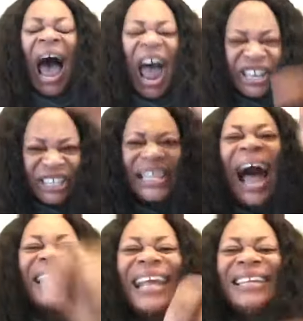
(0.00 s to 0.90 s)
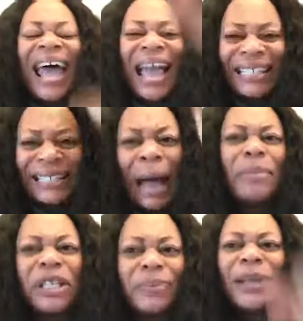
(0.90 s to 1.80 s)
I stand in the
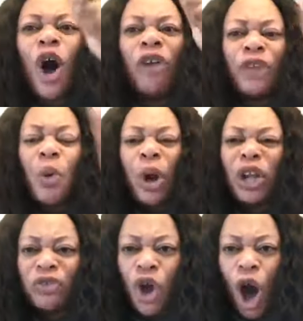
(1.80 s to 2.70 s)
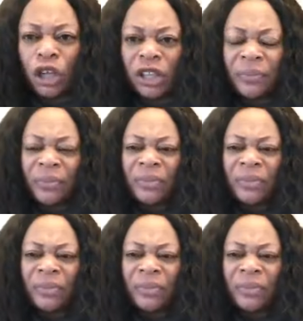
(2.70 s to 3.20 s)
establishment of the word of God.